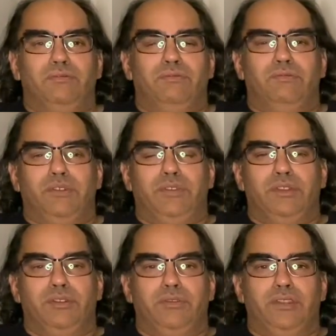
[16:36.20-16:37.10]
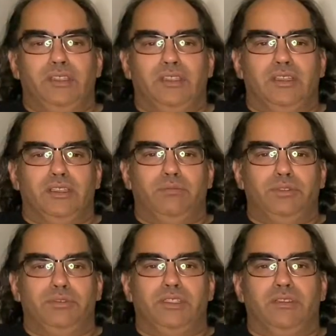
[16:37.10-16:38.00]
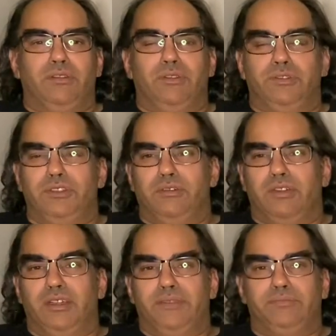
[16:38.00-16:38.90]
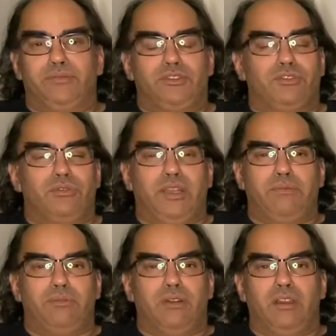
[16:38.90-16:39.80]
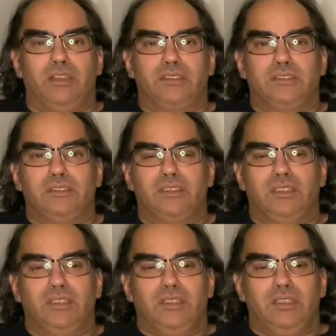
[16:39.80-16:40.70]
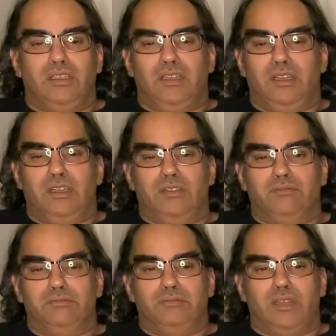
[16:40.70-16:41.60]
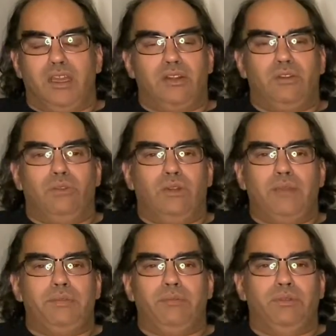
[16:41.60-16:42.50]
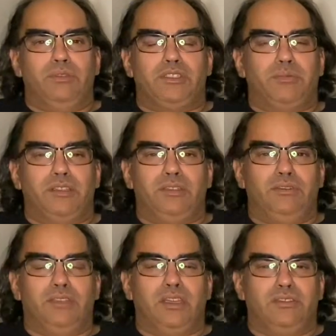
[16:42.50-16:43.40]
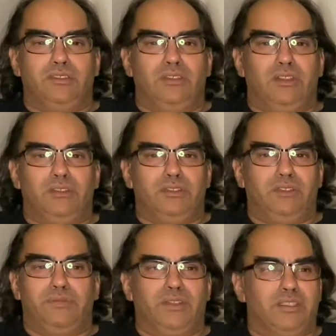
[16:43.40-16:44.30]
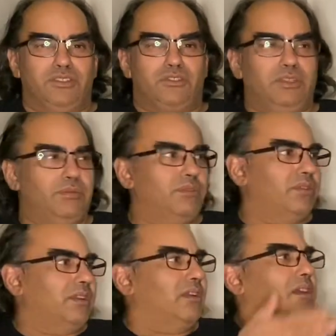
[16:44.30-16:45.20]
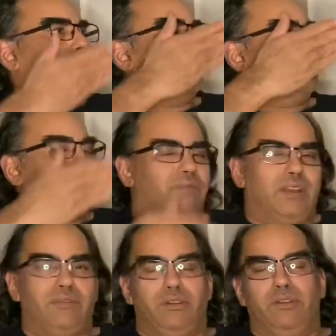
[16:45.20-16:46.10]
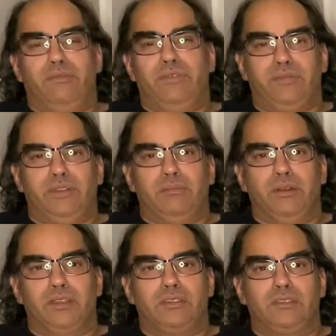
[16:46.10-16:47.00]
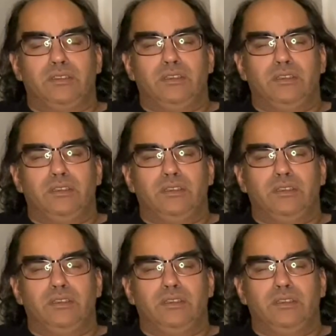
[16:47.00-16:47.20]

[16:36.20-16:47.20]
review of the Bluesound Node 2i. Great product. I don't know why people would spend $2,000 on a fucking streamer when for 550 bucks,